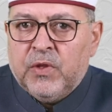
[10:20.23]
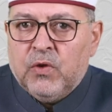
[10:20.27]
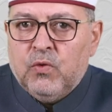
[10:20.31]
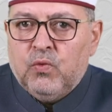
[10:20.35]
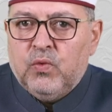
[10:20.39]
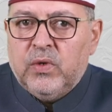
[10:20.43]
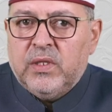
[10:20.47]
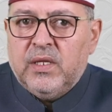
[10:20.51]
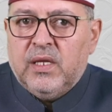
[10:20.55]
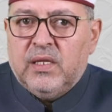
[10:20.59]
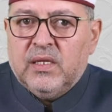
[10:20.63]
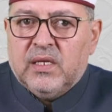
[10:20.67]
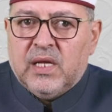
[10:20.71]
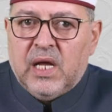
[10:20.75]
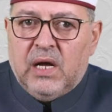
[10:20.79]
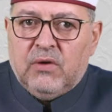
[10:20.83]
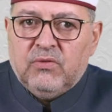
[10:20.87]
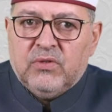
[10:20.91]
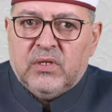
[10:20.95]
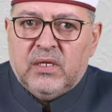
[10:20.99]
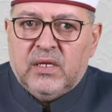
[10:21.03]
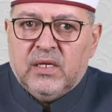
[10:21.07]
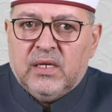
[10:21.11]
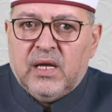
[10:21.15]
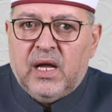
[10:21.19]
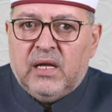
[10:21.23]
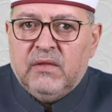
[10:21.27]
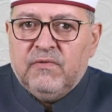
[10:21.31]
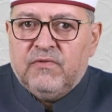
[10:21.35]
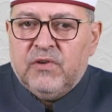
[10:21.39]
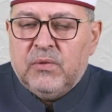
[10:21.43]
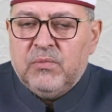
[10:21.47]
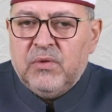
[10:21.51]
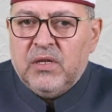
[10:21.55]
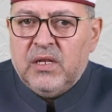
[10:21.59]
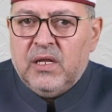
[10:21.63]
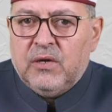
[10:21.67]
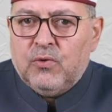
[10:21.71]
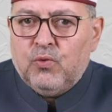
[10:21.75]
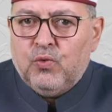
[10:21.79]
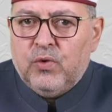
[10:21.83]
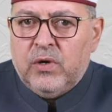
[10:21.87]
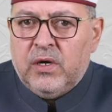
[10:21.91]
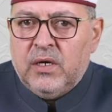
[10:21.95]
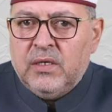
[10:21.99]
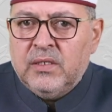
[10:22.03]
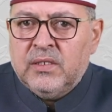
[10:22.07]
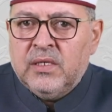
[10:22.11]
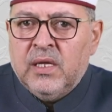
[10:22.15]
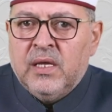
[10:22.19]
When encountering unfamiliar
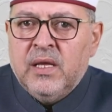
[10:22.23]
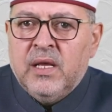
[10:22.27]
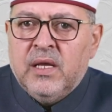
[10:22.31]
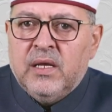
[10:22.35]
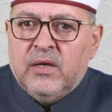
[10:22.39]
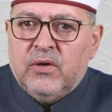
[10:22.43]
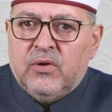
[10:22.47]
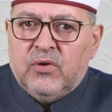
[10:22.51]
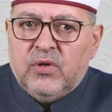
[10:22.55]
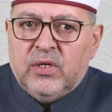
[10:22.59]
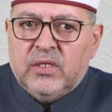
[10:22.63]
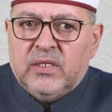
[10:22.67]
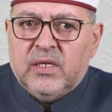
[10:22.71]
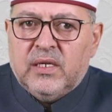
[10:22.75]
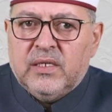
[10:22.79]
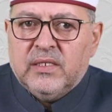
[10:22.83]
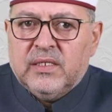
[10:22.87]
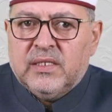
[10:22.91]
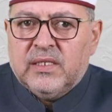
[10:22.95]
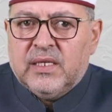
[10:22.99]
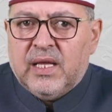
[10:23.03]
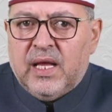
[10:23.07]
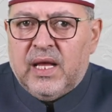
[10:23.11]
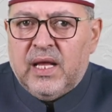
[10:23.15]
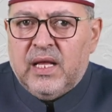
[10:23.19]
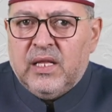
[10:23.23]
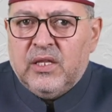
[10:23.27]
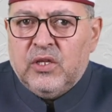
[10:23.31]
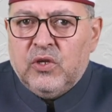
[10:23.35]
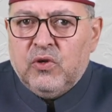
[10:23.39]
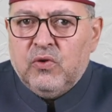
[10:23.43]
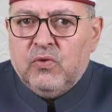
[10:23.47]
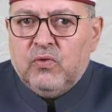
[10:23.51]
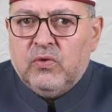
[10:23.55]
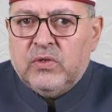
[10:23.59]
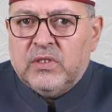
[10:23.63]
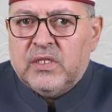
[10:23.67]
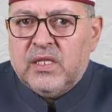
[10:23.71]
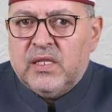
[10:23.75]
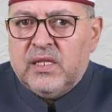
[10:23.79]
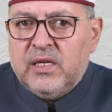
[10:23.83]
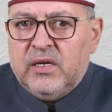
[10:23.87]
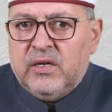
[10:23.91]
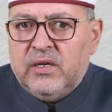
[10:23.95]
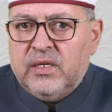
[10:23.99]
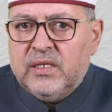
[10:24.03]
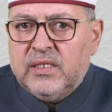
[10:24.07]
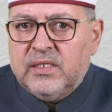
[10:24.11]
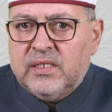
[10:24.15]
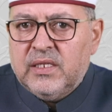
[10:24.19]
words, readers can use
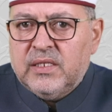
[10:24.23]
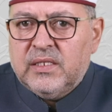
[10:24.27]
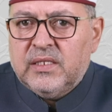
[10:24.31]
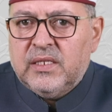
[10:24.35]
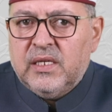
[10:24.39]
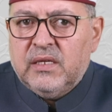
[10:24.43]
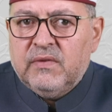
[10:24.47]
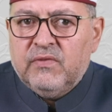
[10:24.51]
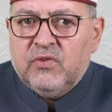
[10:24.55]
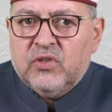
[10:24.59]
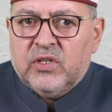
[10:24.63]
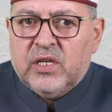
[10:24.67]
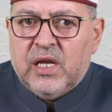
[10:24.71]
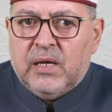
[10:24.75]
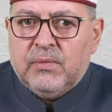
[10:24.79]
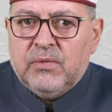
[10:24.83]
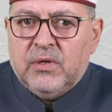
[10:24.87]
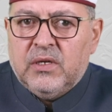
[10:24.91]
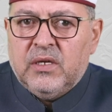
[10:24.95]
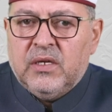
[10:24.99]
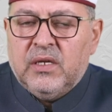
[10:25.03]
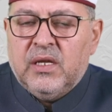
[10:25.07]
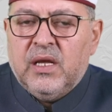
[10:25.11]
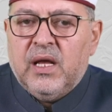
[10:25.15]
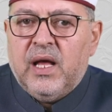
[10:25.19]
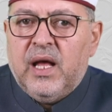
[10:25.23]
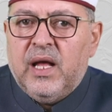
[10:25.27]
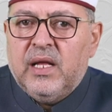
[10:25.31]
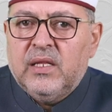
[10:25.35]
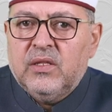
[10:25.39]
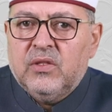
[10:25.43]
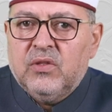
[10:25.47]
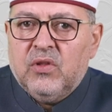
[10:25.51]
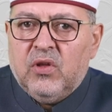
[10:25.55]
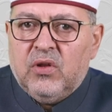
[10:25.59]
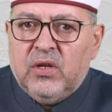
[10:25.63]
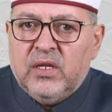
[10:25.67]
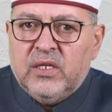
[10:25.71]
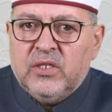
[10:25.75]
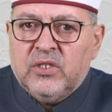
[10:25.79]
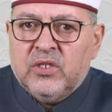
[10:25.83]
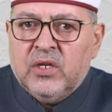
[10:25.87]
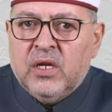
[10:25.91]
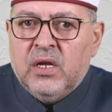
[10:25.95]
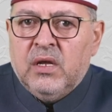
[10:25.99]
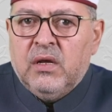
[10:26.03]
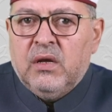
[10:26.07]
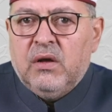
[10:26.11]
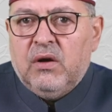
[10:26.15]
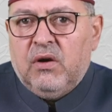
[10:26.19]
their existing vocabulary and knowledge
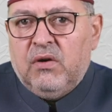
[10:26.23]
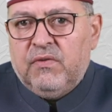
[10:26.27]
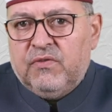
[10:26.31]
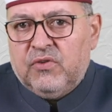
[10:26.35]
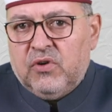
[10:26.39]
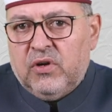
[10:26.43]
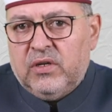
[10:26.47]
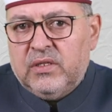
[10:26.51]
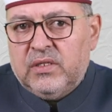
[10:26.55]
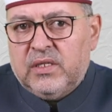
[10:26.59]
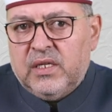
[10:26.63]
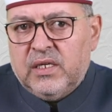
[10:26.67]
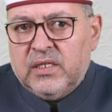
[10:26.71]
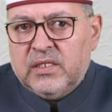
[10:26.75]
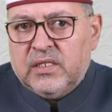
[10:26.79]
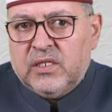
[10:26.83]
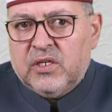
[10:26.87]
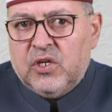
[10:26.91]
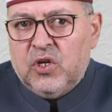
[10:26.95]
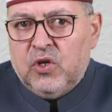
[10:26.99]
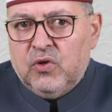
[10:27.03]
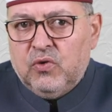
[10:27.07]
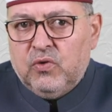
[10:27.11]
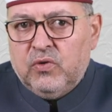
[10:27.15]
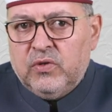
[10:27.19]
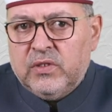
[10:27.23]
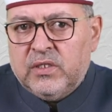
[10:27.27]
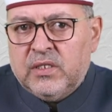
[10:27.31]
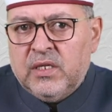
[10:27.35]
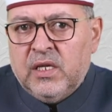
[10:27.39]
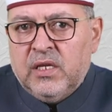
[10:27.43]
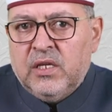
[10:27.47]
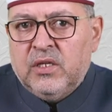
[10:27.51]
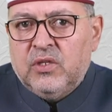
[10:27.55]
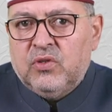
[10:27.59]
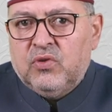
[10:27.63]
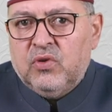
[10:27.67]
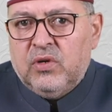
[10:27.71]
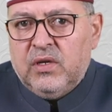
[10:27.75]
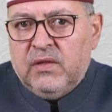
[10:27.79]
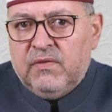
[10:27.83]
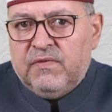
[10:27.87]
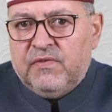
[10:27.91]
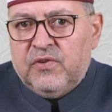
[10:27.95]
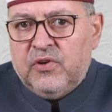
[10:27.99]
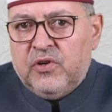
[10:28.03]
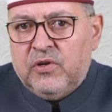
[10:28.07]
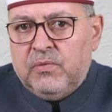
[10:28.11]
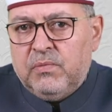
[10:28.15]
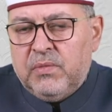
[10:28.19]
of context clues to
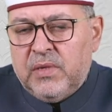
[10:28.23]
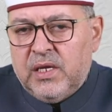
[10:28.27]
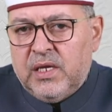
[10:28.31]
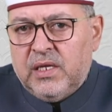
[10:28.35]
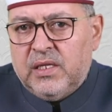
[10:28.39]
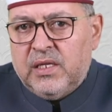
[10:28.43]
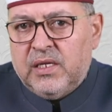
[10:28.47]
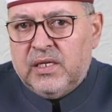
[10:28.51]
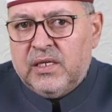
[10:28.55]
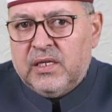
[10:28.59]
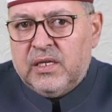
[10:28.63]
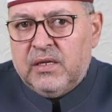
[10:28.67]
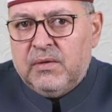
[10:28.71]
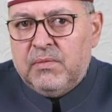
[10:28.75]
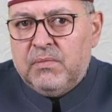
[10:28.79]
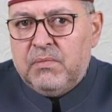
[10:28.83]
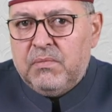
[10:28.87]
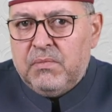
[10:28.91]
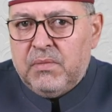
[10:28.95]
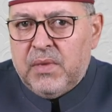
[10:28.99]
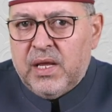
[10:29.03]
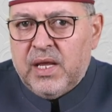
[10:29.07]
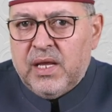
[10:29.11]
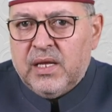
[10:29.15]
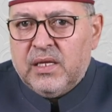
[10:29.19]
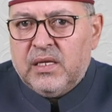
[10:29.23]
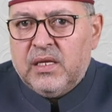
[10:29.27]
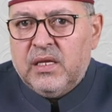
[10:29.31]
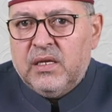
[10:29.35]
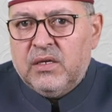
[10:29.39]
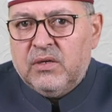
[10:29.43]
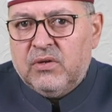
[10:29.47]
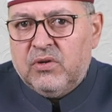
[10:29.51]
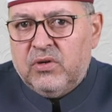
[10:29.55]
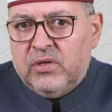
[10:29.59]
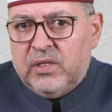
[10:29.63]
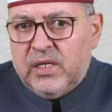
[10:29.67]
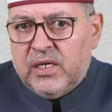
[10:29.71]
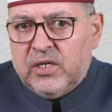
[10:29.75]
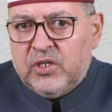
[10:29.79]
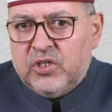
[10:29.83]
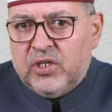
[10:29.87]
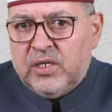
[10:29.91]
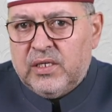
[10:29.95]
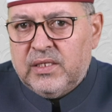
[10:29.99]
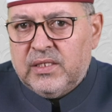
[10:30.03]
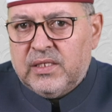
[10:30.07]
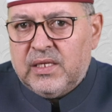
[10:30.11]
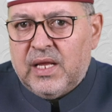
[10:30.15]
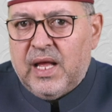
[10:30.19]
infer meaning, make
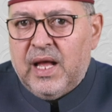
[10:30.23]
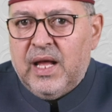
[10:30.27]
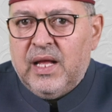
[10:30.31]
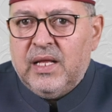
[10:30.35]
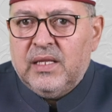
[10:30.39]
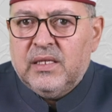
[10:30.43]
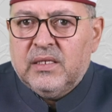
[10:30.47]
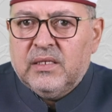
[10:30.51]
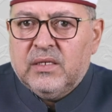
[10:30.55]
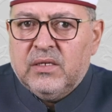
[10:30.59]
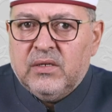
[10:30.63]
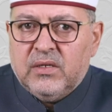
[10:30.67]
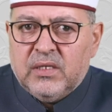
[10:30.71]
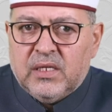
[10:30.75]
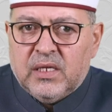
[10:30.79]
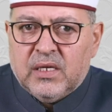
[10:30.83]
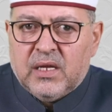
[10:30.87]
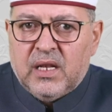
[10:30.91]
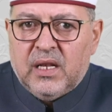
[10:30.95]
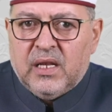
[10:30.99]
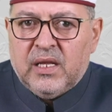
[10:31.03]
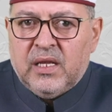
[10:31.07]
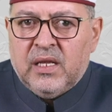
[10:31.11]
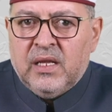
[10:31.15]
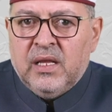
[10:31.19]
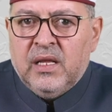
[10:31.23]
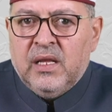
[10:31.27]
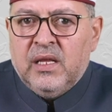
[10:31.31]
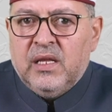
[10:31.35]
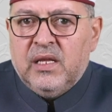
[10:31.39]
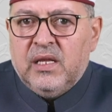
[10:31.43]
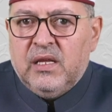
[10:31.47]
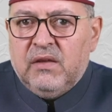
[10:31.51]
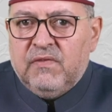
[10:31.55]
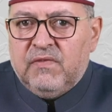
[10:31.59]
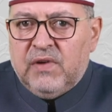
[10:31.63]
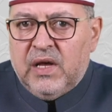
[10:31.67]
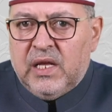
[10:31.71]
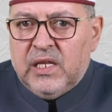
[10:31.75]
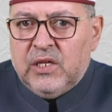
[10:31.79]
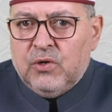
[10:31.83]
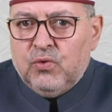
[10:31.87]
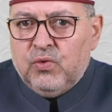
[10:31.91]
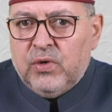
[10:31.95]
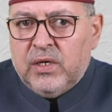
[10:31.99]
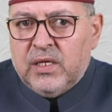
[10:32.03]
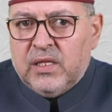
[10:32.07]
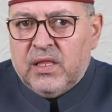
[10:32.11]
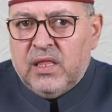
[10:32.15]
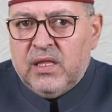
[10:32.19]
connections, and critically
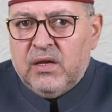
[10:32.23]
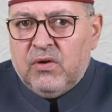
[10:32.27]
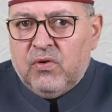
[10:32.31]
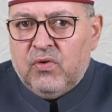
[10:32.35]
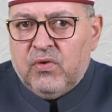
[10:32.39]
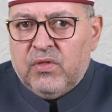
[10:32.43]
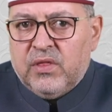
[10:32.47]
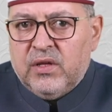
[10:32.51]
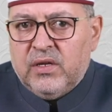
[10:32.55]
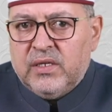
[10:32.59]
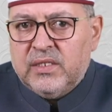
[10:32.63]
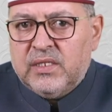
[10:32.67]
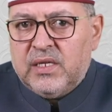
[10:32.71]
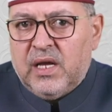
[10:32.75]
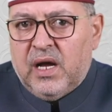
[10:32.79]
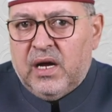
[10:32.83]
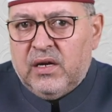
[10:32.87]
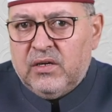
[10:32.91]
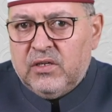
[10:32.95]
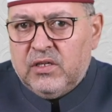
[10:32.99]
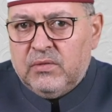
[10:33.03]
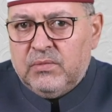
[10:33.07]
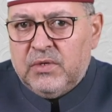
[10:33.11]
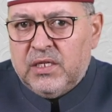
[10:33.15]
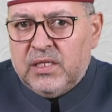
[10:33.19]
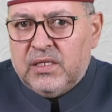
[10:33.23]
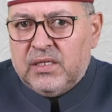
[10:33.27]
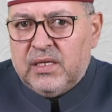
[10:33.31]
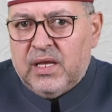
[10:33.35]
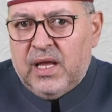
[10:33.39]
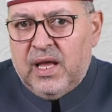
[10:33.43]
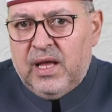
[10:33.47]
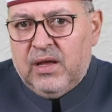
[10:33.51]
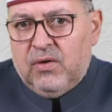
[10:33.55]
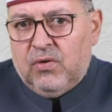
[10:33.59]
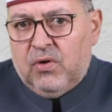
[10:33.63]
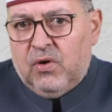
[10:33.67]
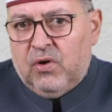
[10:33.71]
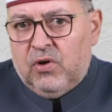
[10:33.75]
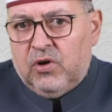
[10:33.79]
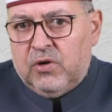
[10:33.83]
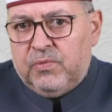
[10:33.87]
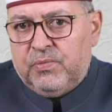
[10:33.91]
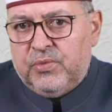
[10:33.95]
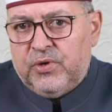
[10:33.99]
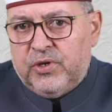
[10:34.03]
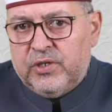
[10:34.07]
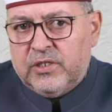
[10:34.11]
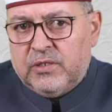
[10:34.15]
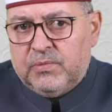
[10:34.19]
evaluate the author's argument or
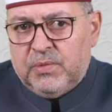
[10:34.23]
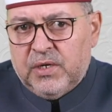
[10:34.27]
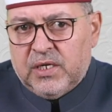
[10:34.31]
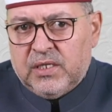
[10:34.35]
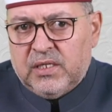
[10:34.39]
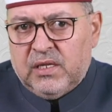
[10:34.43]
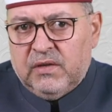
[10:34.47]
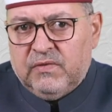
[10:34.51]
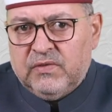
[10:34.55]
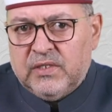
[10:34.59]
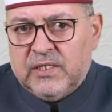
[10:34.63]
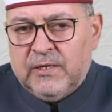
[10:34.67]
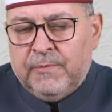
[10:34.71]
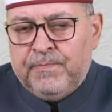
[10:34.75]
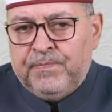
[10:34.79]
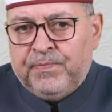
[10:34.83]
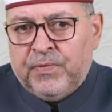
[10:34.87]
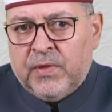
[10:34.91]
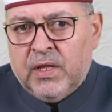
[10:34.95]
perspectives.